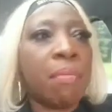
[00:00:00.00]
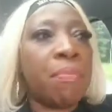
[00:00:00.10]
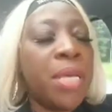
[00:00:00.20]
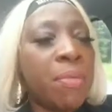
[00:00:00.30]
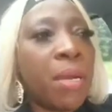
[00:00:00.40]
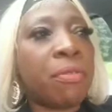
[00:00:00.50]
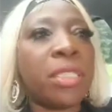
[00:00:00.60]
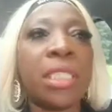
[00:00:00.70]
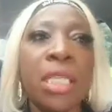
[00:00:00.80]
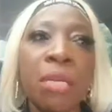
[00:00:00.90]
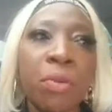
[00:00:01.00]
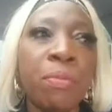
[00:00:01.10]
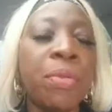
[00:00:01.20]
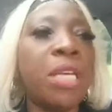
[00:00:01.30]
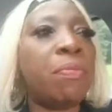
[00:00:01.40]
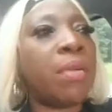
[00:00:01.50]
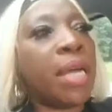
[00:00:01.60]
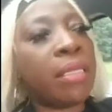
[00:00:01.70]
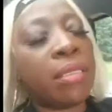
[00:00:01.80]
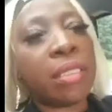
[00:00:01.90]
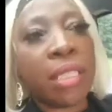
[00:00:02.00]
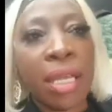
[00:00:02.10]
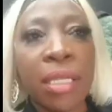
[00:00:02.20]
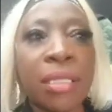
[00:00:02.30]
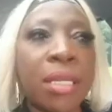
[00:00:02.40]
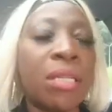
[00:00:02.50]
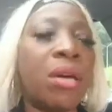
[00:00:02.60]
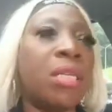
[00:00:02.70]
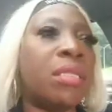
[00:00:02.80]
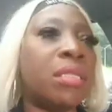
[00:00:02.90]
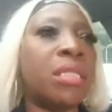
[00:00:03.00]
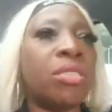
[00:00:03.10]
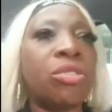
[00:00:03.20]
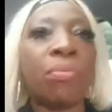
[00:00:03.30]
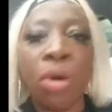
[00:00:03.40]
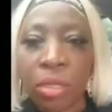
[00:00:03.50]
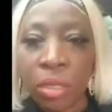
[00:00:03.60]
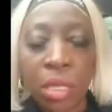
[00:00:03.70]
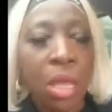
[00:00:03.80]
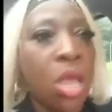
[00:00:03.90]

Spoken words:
people have to sleep with people and sex and all these things to bus.